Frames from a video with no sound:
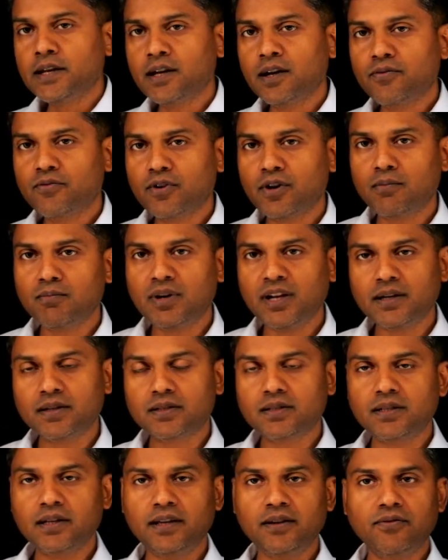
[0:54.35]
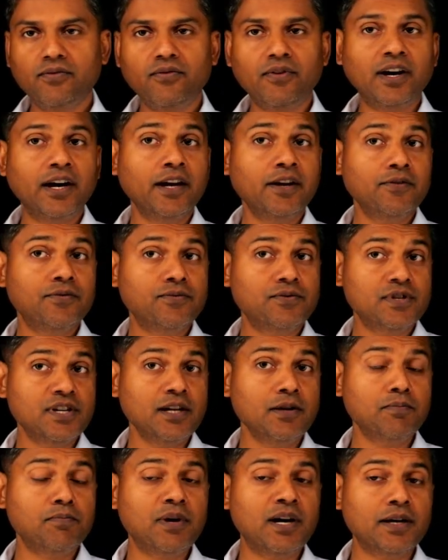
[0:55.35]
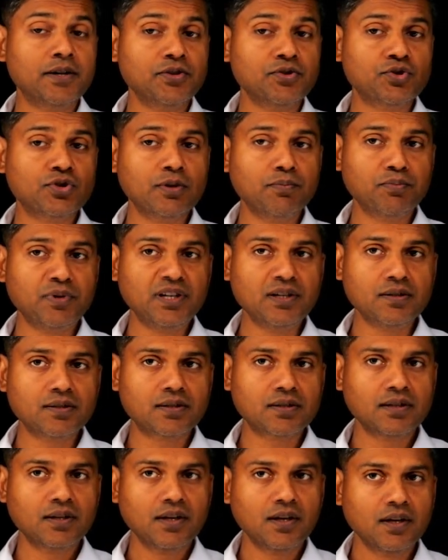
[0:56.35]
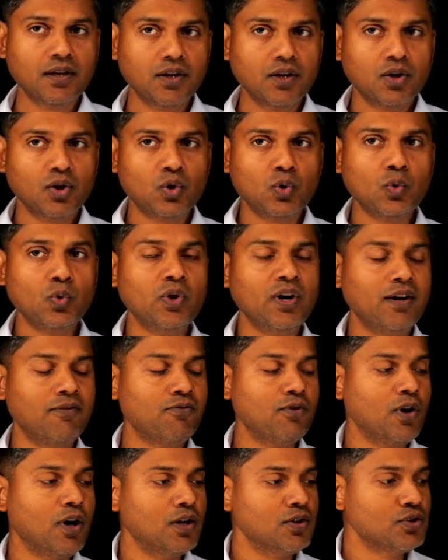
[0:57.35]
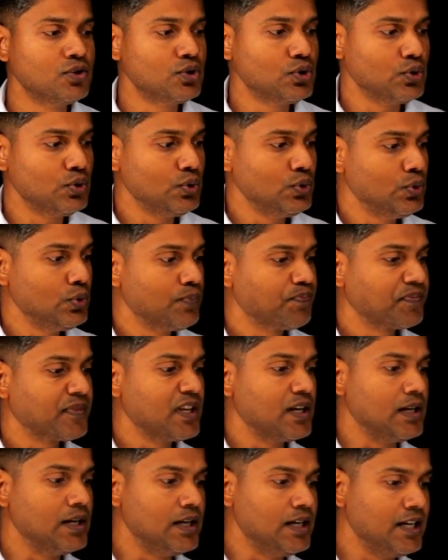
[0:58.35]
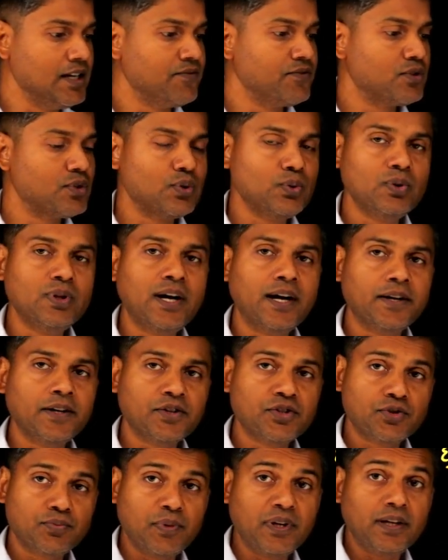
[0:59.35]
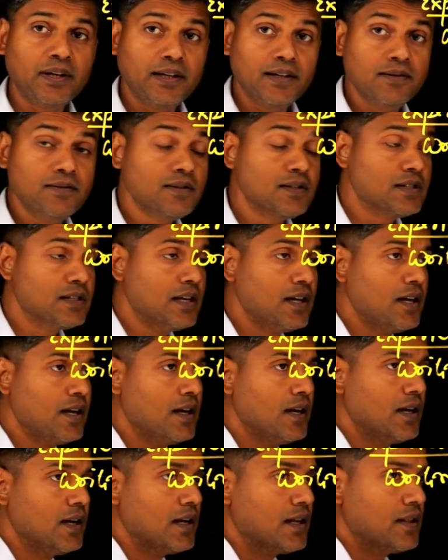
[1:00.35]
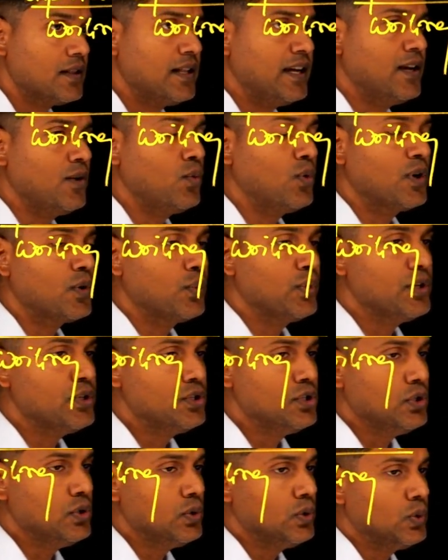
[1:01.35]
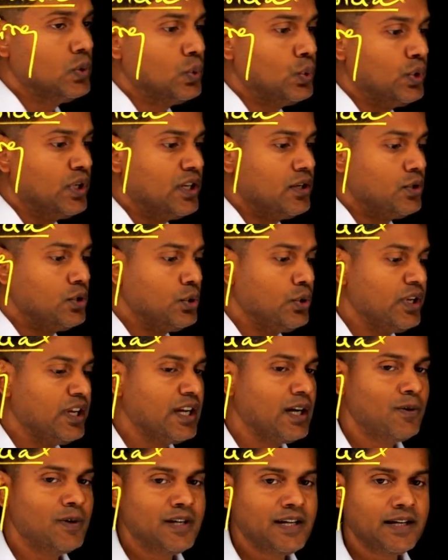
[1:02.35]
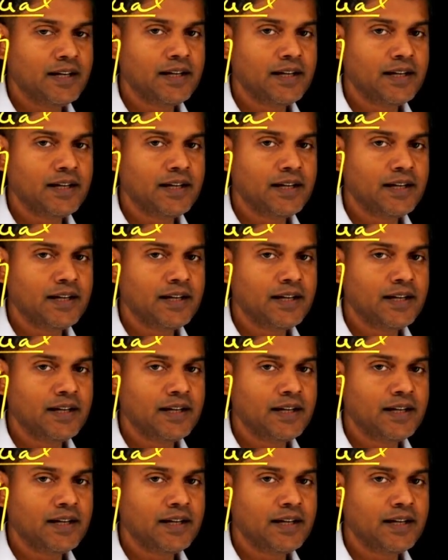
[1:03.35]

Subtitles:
from, let's say, 5-10 participants who have lived through that experience, then what we do during our data